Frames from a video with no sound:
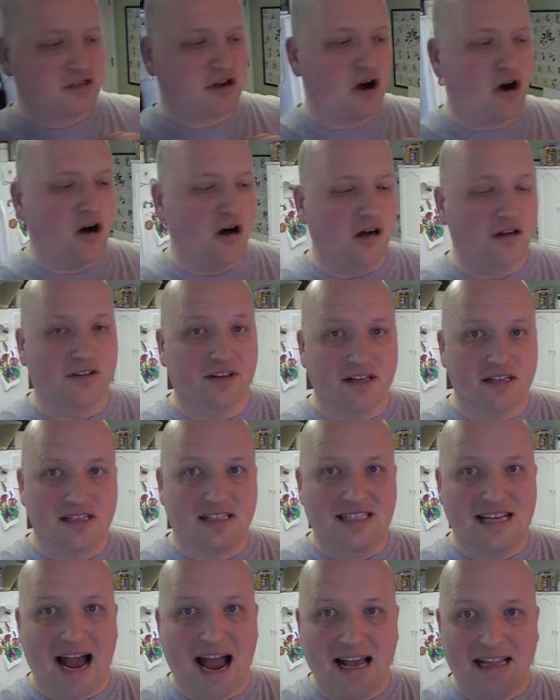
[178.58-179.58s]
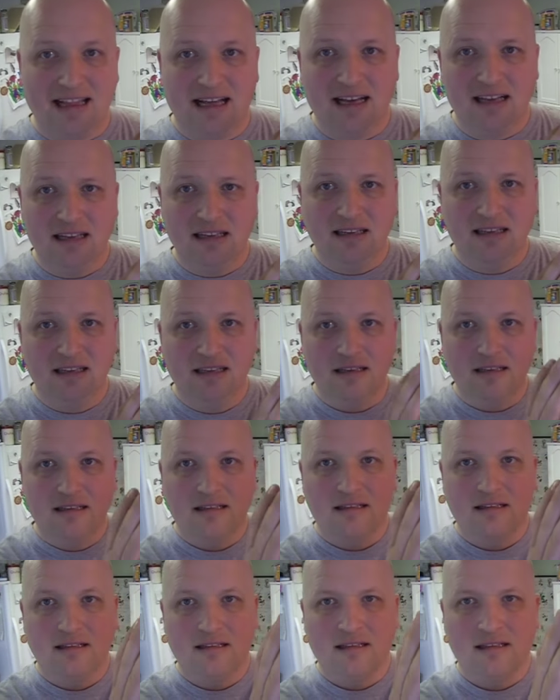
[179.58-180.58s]
called Xyla
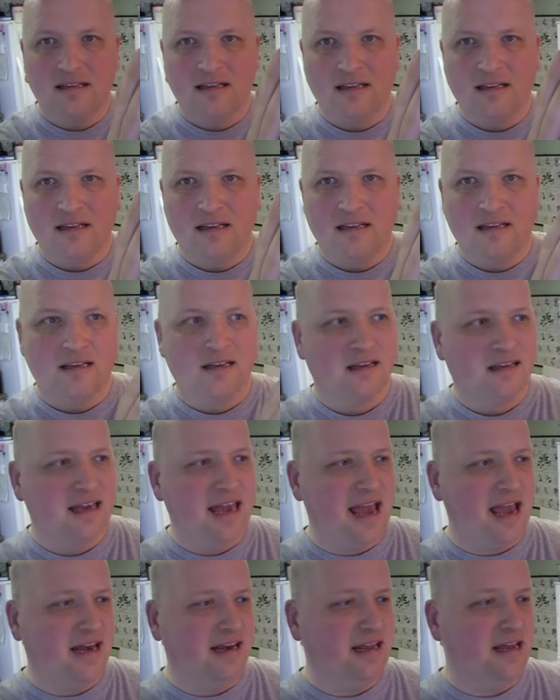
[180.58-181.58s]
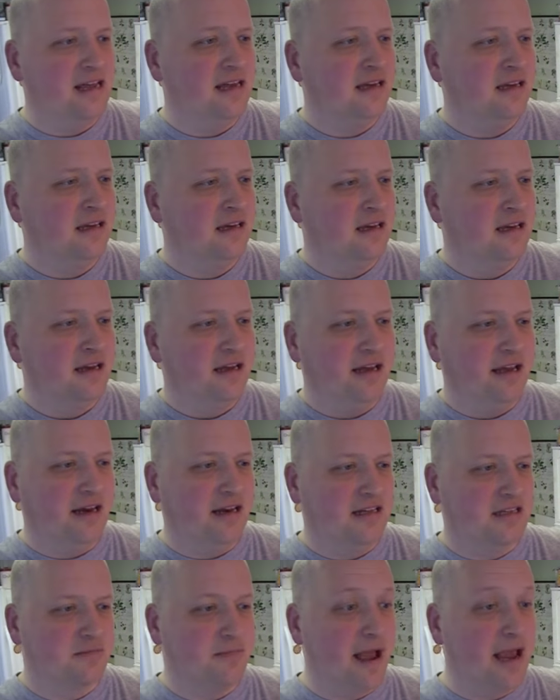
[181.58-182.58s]
candy.
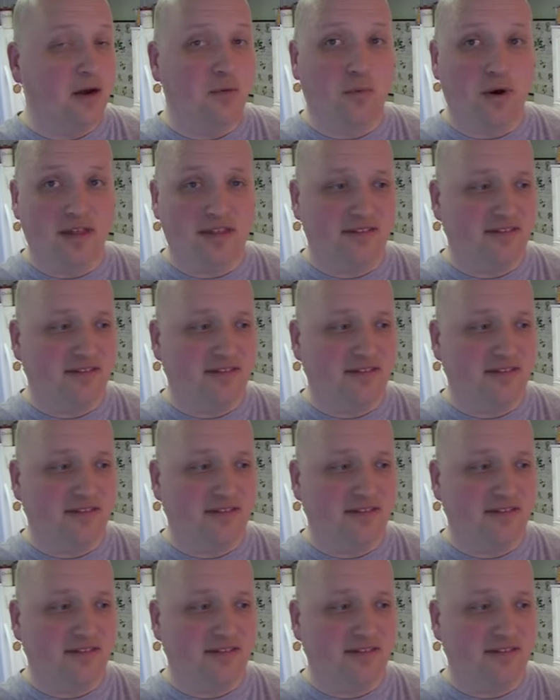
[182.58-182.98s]
It is made with